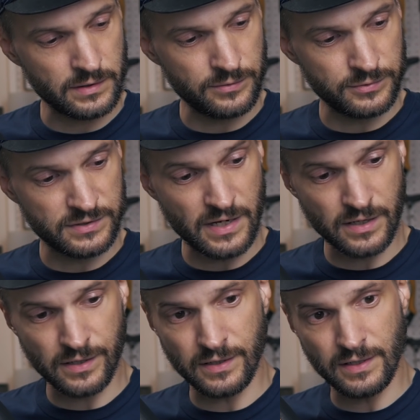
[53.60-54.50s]
if we
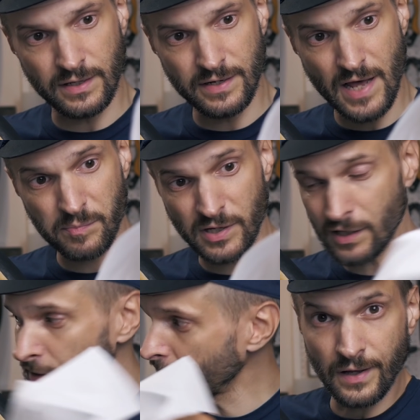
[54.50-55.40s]
take a
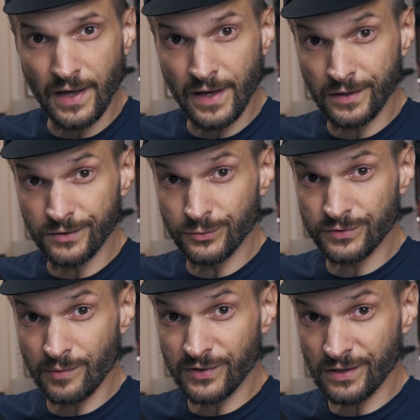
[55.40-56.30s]
napkin and do
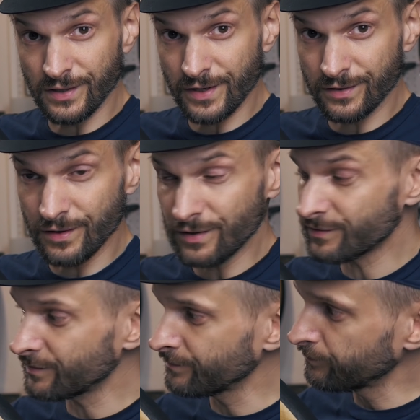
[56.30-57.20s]
something like this.